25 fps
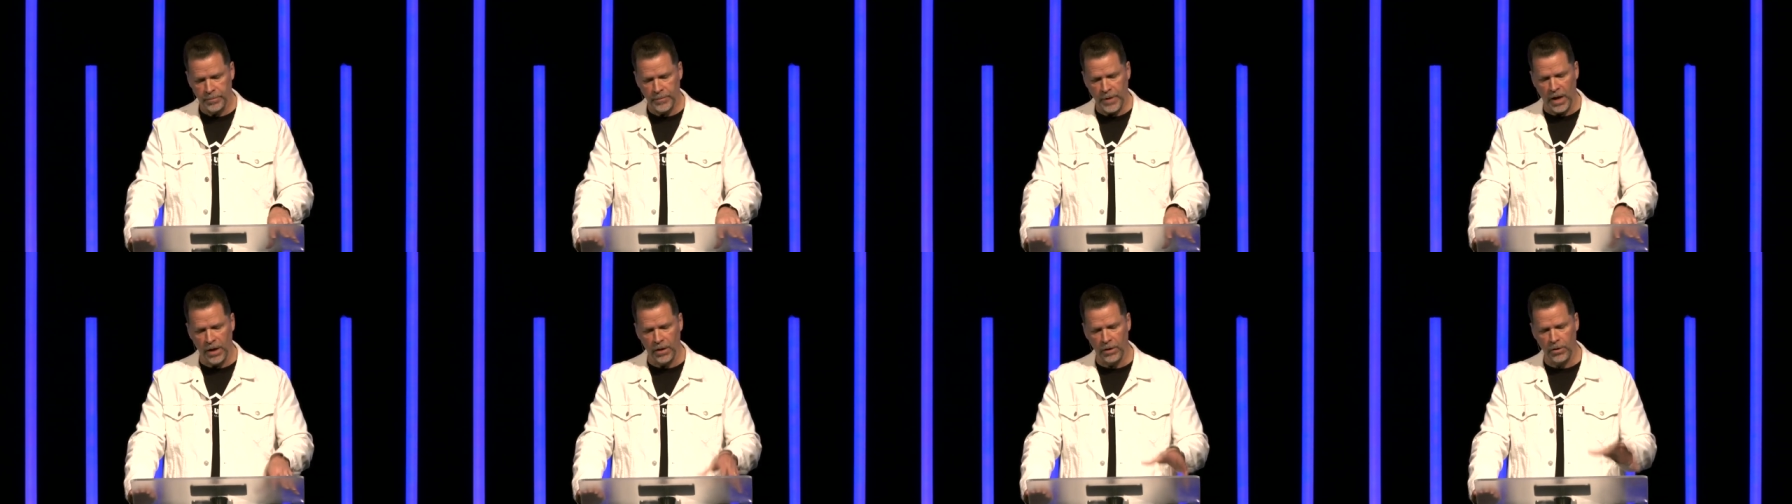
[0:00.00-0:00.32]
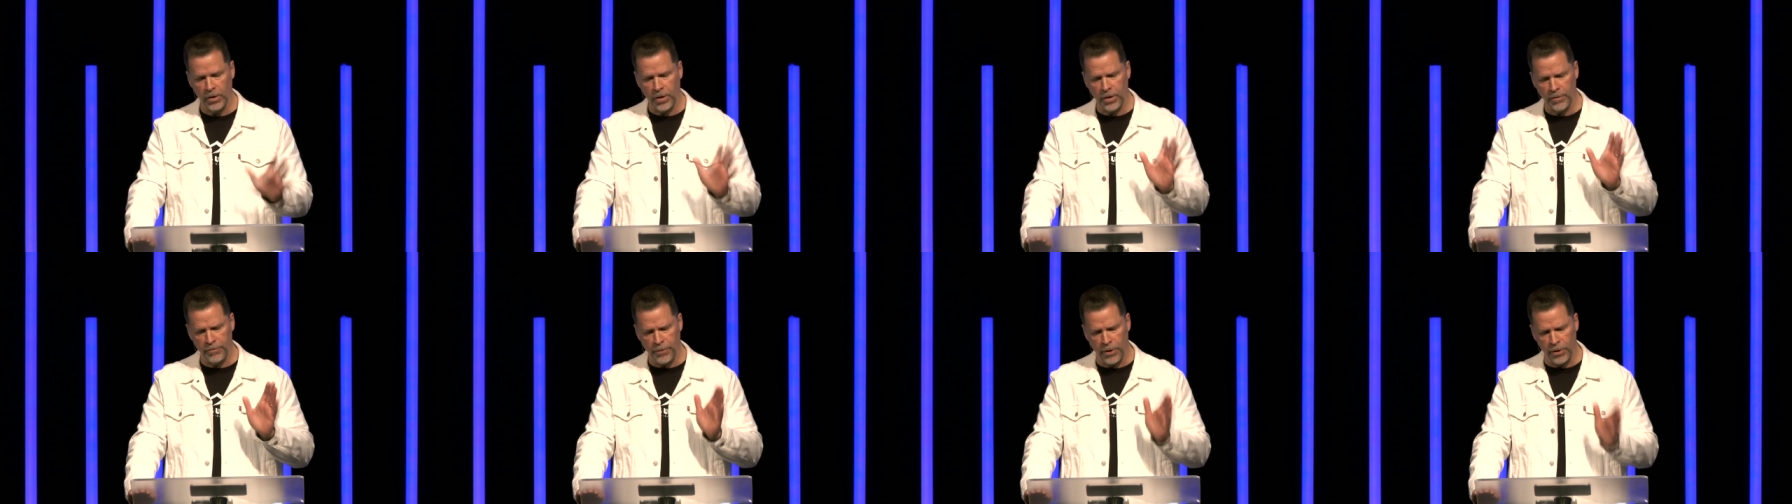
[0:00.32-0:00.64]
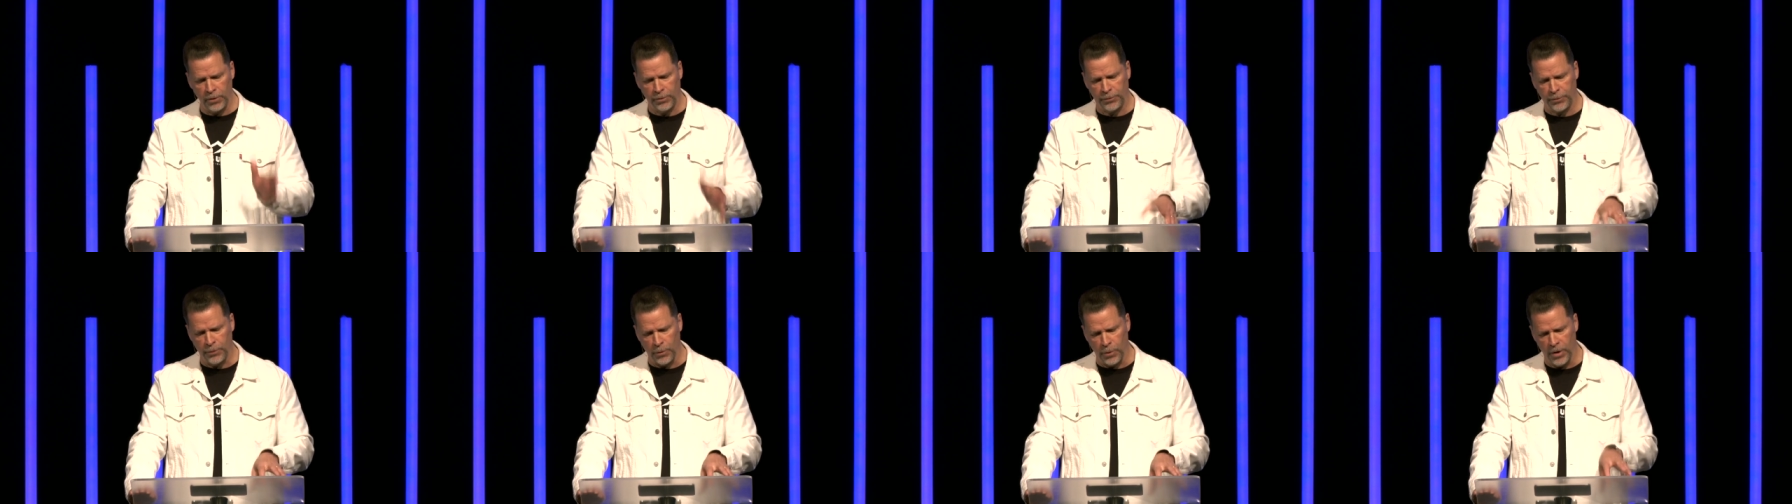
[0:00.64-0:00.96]
Now, look at
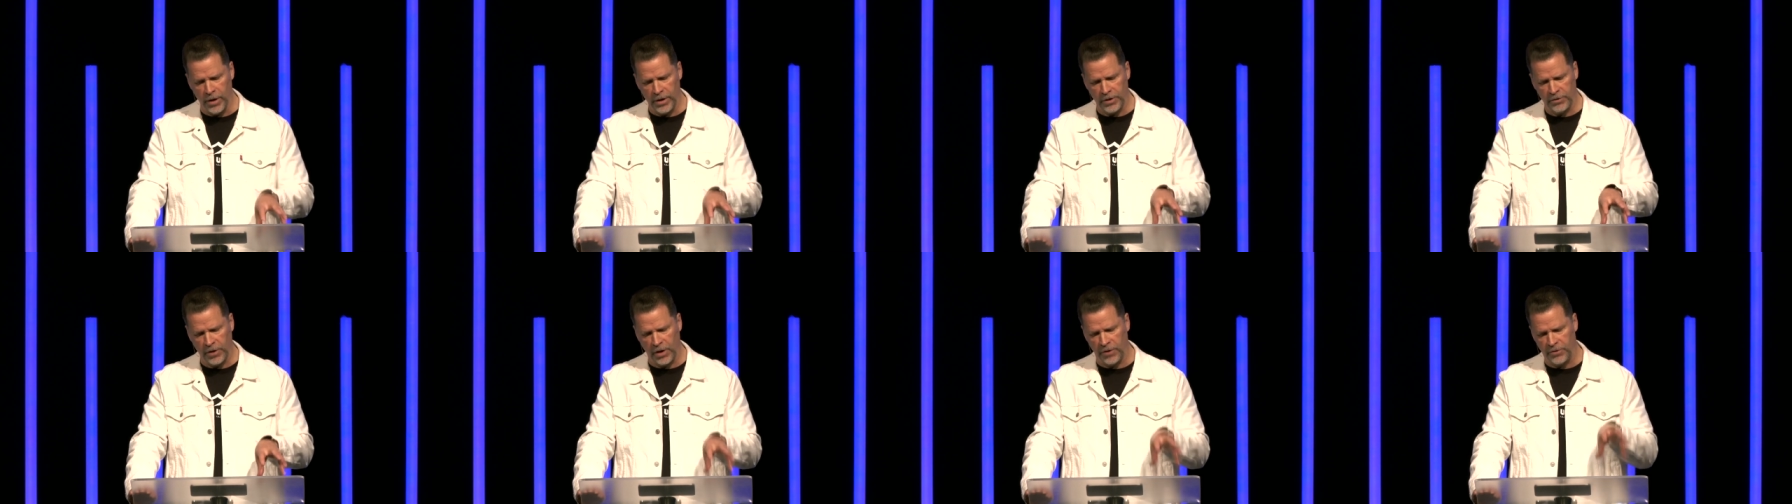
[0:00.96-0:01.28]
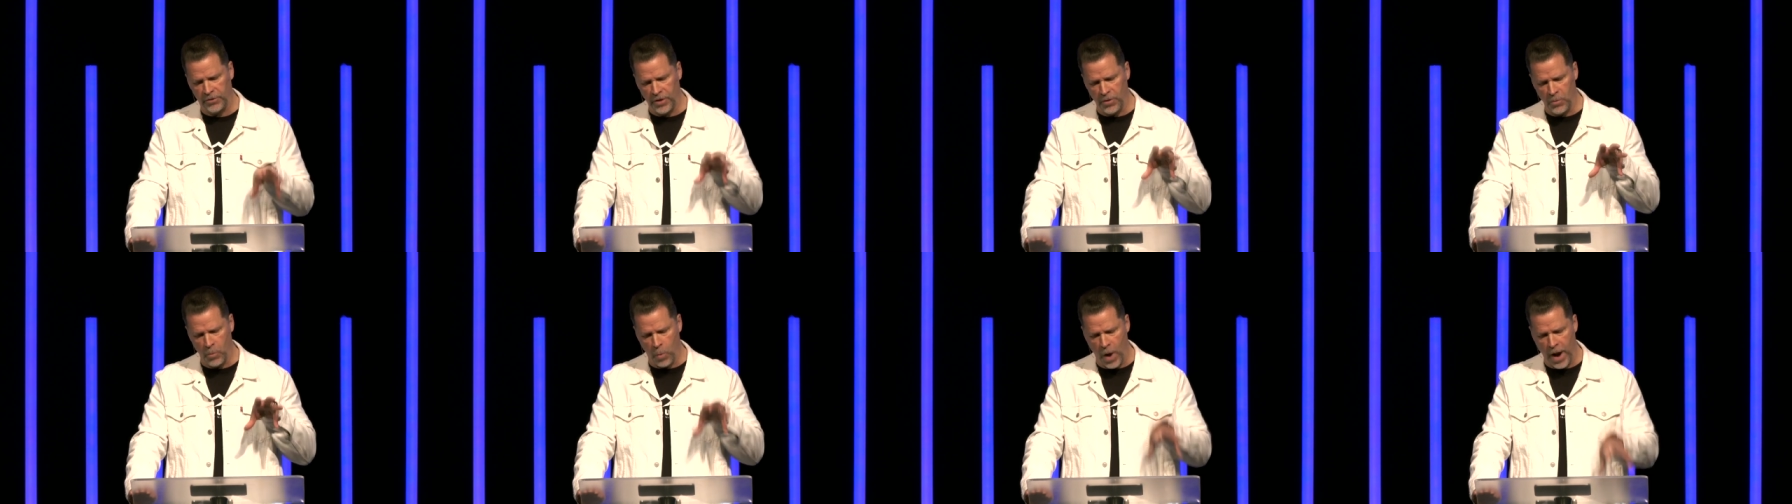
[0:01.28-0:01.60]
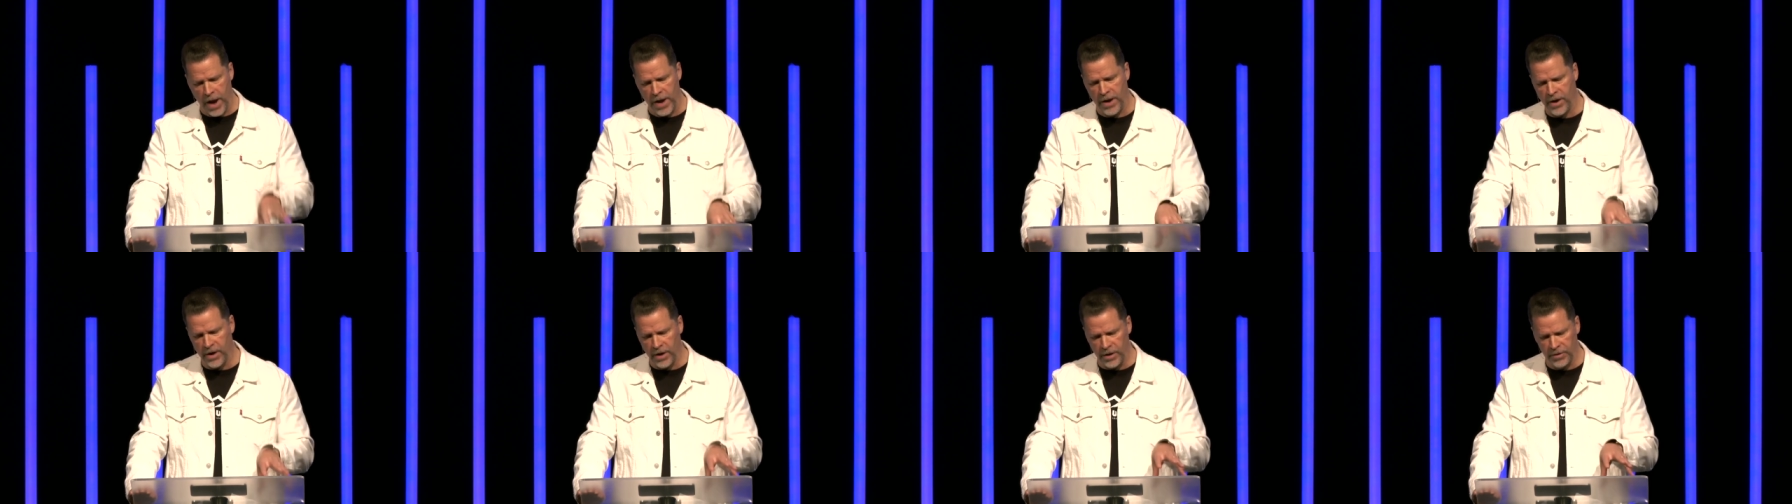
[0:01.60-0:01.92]
verse 4. It says, He
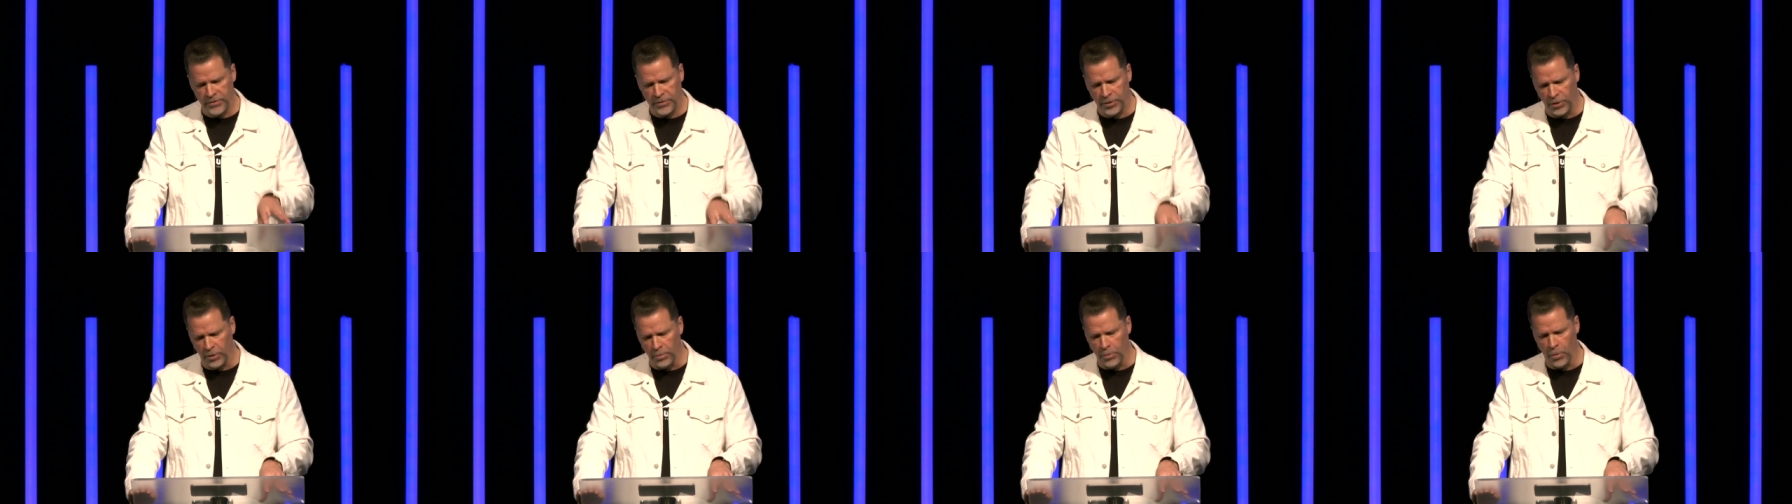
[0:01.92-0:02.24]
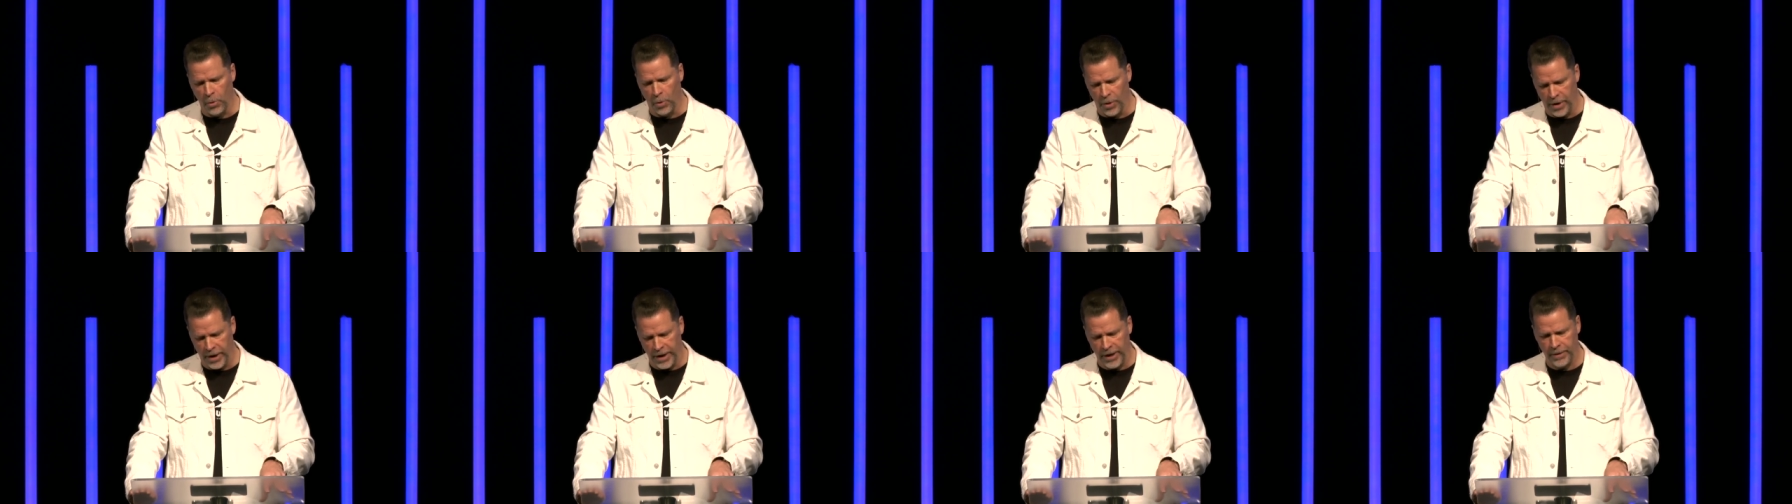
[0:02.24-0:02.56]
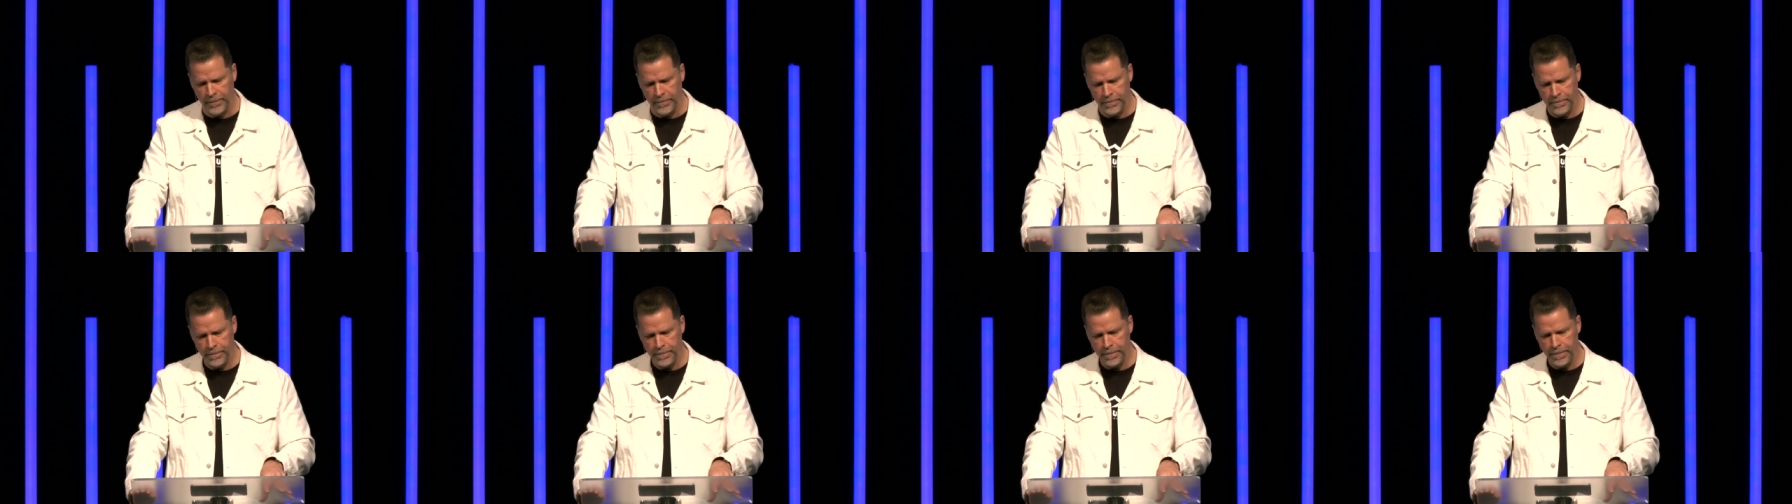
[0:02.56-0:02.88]
waited until
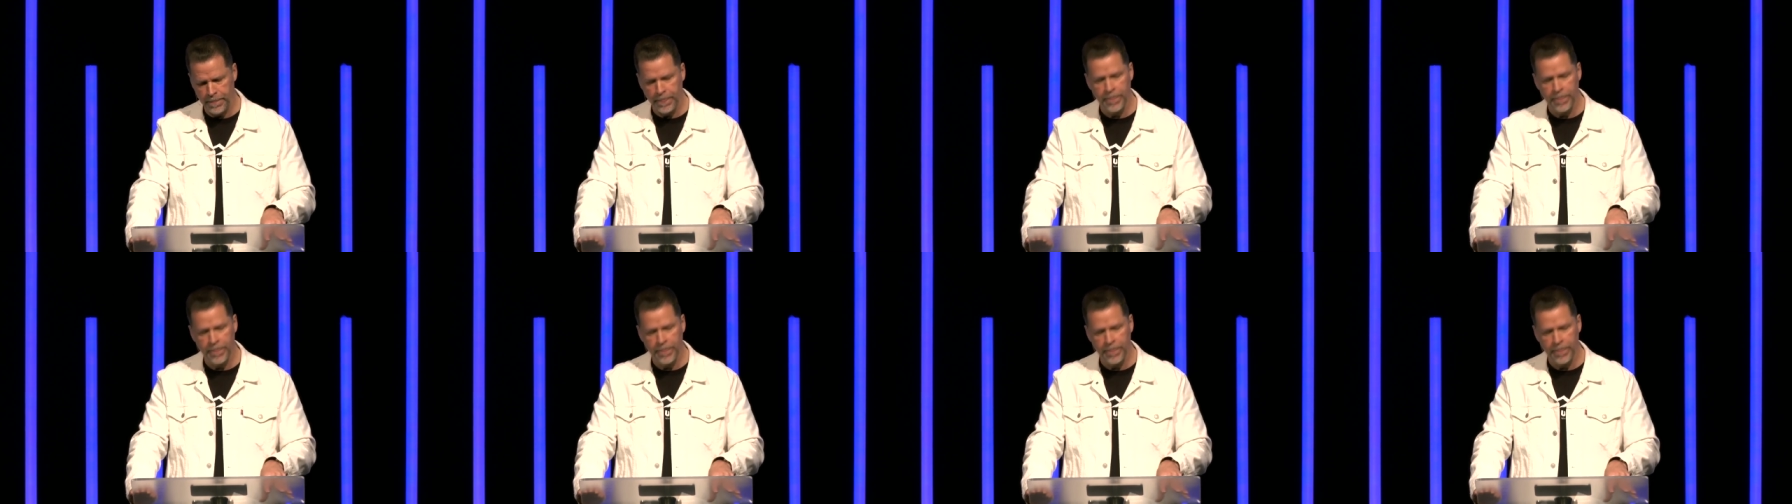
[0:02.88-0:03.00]
morning,